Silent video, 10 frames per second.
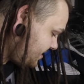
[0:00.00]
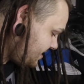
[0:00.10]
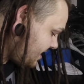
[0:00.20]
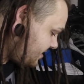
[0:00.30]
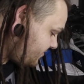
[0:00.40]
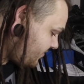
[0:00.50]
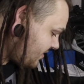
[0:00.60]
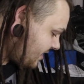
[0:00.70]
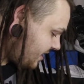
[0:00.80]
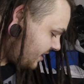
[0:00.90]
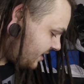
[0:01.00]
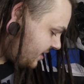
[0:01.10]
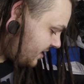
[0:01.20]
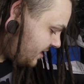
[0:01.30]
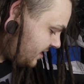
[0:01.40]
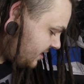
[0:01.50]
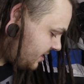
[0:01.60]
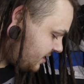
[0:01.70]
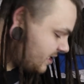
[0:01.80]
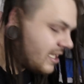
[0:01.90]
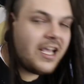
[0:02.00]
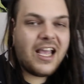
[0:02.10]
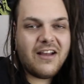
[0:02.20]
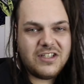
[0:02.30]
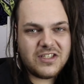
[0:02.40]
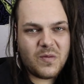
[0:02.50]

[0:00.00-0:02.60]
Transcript: That's fucking... Just